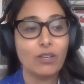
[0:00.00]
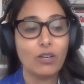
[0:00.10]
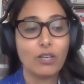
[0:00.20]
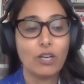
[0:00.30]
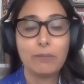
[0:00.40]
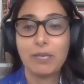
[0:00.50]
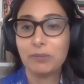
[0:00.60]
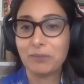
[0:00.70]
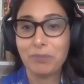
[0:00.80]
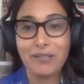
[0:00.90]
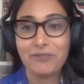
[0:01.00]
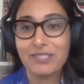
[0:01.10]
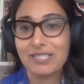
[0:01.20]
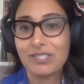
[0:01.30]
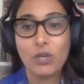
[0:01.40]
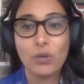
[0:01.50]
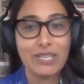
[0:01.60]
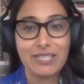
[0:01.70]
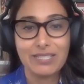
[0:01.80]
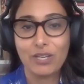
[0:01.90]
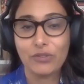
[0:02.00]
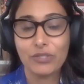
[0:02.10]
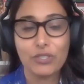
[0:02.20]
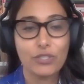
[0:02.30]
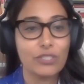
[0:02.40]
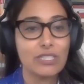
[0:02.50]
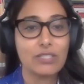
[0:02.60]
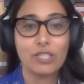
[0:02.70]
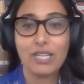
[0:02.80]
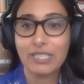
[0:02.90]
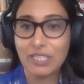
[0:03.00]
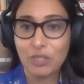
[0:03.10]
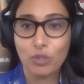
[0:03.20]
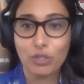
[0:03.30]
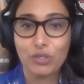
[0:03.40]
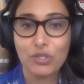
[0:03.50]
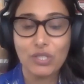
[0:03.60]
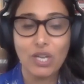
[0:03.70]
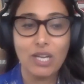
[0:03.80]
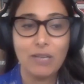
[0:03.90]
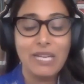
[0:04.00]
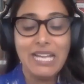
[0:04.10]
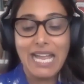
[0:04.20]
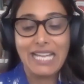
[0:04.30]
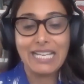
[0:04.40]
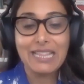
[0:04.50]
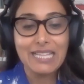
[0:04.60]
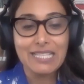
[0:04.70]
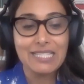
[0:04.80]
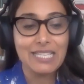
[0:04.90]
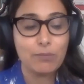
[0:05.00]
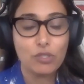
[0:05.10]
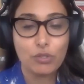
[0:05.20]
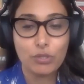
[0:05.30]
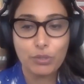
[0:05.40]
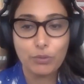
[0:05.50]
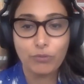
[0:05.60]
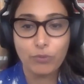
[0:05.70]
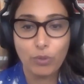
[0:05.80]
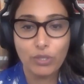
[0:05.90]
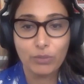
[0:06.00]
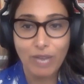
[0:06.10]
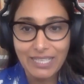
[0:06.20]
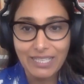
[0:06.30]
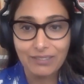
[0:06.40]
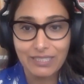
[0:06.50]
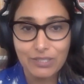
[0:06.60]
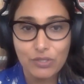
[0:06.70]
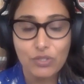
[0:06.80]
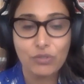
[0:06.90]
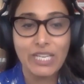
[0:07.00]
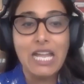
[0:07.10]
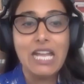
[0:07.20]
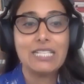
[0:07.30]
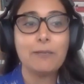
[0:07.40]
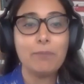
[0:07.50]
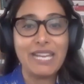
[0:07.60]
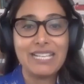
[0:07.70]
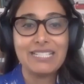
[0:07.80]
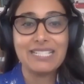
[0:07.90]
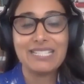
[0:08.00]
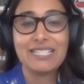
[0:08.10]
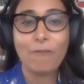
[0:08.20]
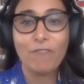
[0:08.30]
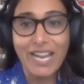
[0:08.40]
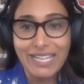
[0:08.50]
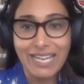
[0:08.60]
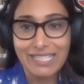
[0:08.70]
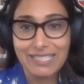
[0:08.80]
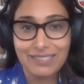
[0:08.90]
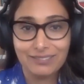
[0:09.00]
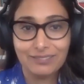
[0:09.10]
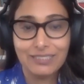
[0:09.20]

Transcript: on public benefits. No one has health insurance. They're not getting workers' comp. And I think the same is true for the ride-hailing industry. Demand is finite.